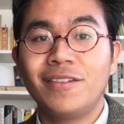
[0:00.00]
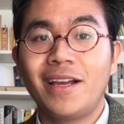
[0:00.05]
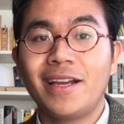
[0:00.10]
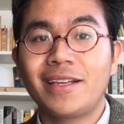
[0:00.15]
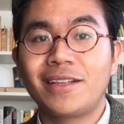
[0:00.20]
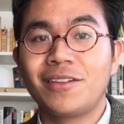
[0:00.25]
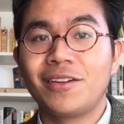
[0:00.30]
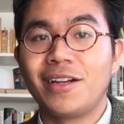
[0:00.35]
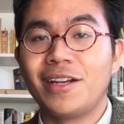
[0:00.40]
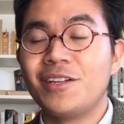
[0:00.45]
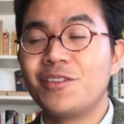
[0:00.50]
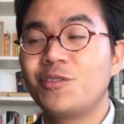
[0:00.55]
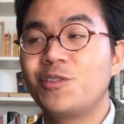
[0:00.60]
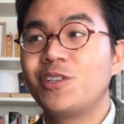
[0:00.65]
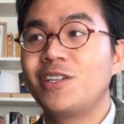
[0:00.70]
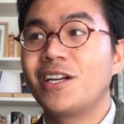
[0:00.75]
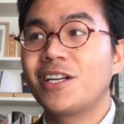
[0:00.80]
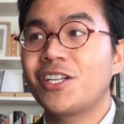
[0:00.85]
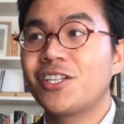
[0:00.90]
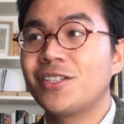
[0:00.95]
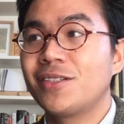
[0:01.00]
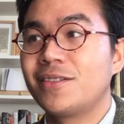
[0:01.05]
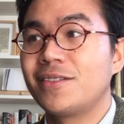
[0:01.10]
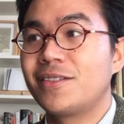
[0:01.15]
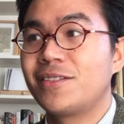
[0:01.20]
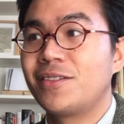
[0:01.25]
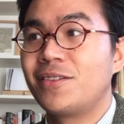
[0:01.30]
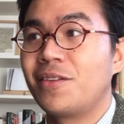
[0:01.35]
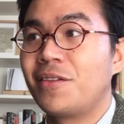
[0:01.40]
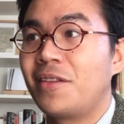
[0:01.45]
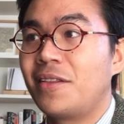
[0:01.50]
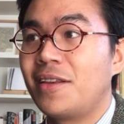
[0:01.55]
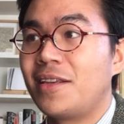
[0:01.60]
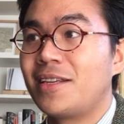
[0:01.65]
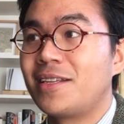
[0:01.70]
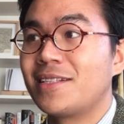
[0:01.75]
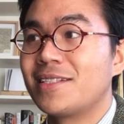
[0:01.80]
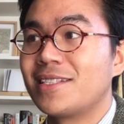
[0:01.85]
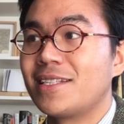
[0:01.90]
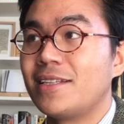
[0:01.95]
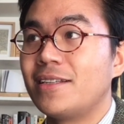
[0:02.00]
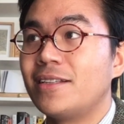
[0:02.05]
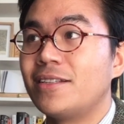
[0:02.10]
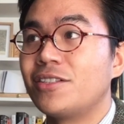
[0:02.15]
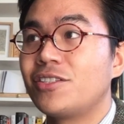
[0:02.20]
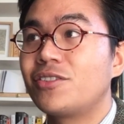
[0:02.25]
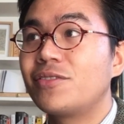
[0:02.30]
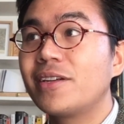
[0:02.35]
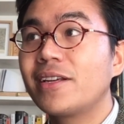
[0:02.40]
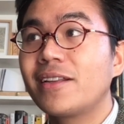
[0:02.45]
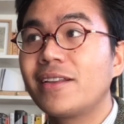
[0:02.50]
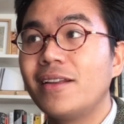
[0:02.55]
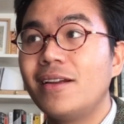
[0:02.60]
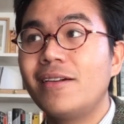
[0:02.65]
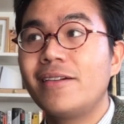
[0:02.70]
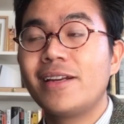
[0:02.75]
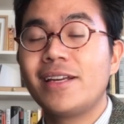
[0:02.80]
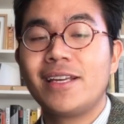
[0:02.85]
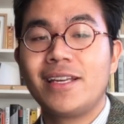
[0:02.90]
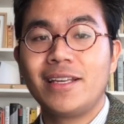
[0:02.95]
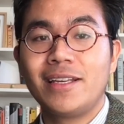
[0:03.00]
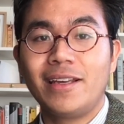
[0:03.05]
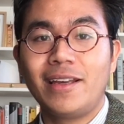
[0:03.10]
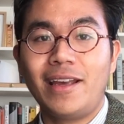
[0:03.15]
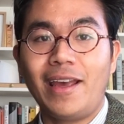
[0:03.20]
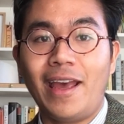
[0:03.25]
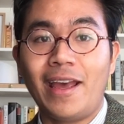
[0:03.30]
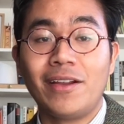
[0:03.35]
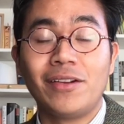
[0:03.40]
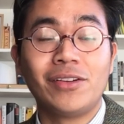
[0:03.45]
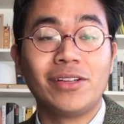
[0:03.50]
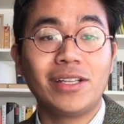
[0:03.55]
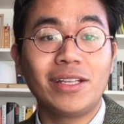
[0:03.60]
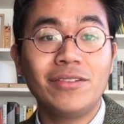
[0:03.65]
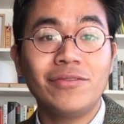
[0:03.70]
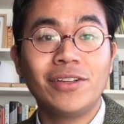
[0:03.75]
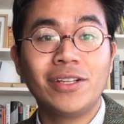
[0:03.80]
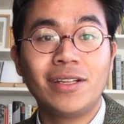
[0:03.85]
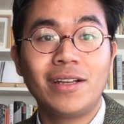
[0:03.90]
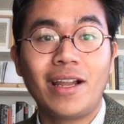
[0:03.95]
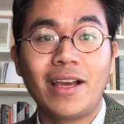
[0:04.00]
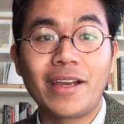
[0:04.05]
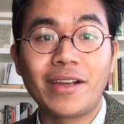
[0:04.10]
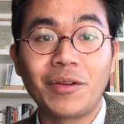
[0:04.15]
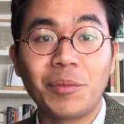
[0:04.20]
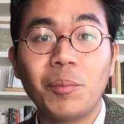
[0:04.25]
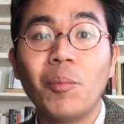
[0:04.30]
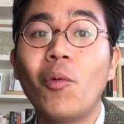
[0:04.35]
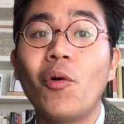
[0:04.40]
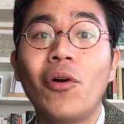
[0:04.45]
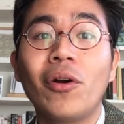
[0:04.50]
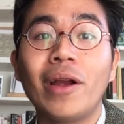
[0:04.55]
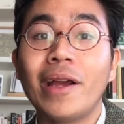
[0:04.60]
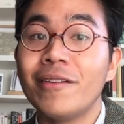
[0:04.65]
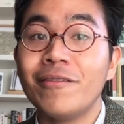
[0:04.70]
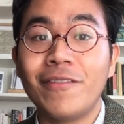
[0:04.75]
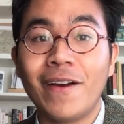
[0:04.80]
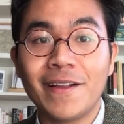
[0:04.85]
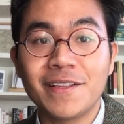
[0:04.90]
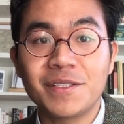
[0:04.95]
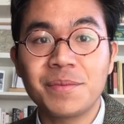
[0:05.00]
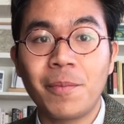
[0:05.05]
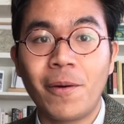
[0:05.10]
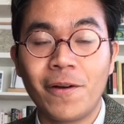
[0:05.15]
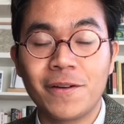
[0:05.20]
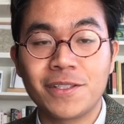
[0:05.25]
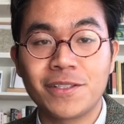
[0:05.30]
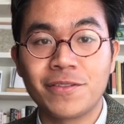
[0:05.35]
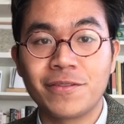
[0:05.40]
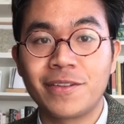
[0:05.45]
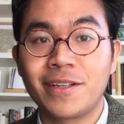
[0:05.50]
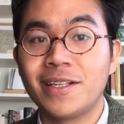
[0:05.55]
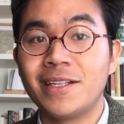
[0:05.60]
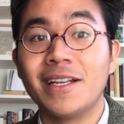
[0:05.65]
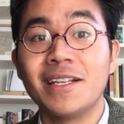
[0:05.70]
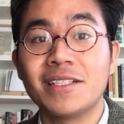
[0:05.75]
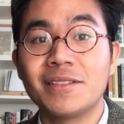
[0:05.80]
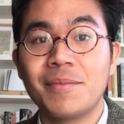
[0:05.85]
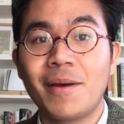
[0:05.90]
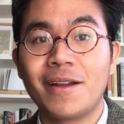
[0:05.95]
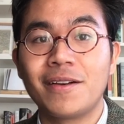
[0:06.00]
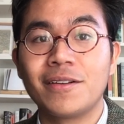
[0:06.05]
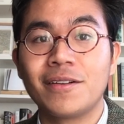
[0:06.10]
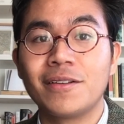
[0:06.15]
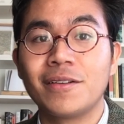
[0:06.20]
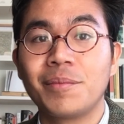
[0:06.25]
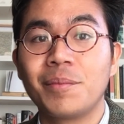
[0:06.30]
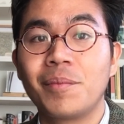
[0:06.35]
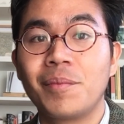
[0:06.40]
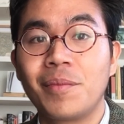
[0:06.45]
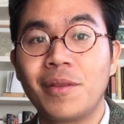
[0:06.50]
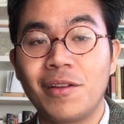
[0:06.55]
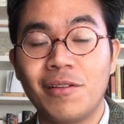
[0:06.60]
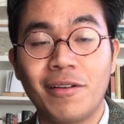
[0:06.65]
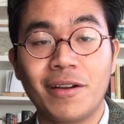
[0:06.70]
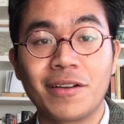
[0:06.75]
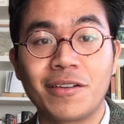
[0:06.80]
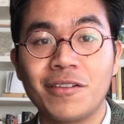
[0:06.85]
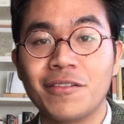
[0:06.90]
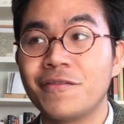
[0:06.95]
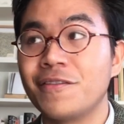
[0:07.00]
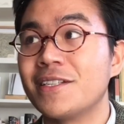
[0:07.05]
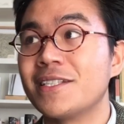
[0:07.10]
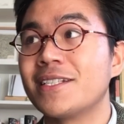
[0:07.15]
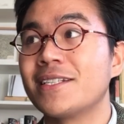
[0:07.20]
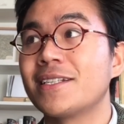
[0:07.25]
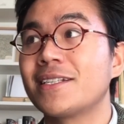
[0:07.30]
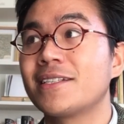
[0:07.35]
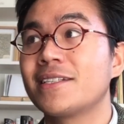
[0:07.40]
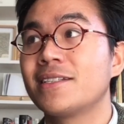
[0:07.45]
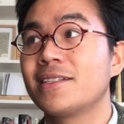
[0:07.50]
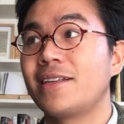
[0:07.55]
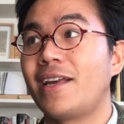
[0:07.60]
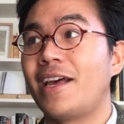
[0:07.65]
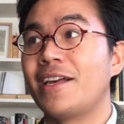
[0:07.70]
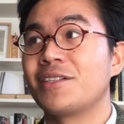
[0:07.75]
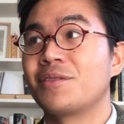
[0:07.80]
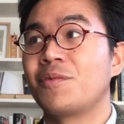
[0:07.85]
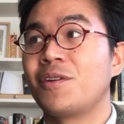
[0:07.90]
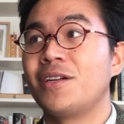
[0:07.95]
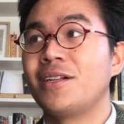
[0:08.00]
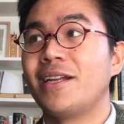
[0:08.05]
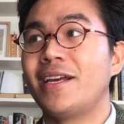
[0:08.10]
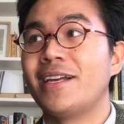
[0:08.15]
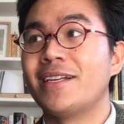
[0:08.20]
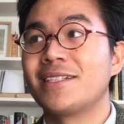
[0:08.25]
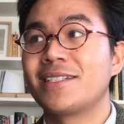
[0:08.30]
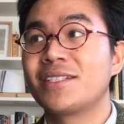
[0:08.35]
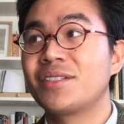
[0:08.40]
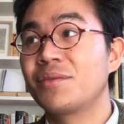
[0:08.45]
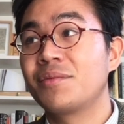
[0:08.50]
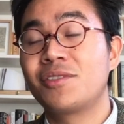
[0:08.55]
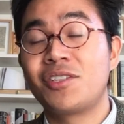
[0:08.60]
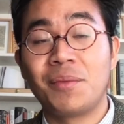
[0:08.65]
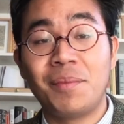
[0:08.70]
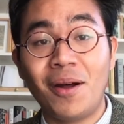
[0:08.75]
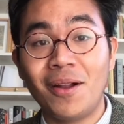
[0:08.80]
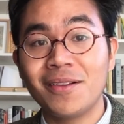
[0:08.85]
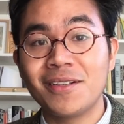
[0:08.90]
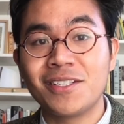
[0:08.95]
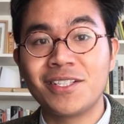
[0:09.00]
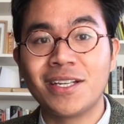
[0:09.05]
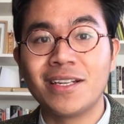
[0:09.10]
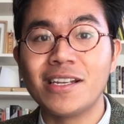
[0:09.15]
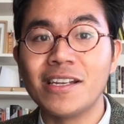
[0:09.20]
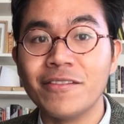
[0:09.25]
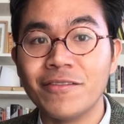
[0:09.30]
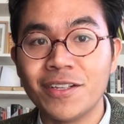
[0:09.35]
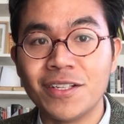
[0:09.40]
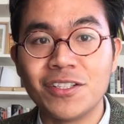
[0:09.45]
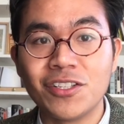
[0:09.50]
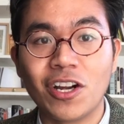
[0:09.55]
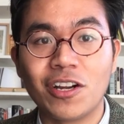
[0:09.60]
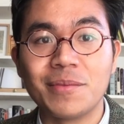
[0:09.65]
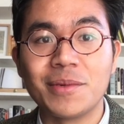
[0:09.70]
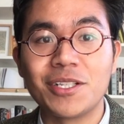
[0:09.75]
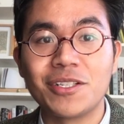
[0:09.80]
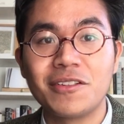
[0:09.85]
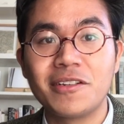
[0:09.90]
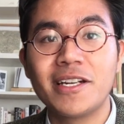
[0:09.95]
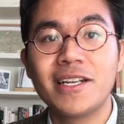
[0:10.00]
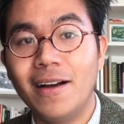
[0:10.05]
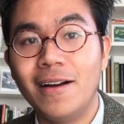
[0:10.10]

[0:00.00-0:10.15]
like your introduction to things in string theory and even like more advanced parts of condensed matter theoretical physics, as well as topology and even geometry.